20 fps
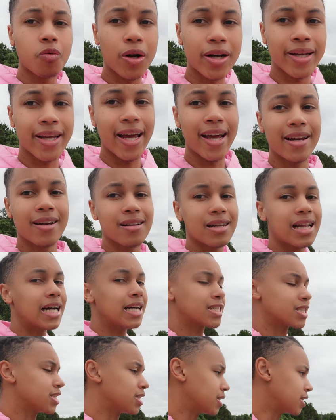1K in the
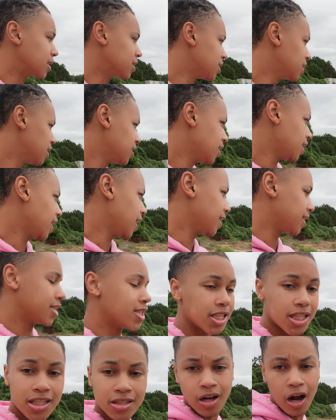last year. And
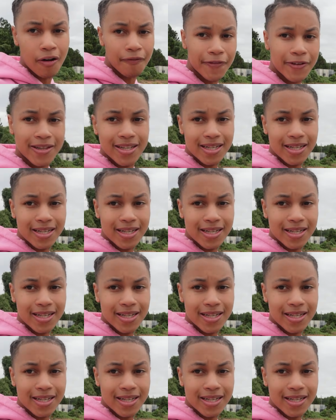just off of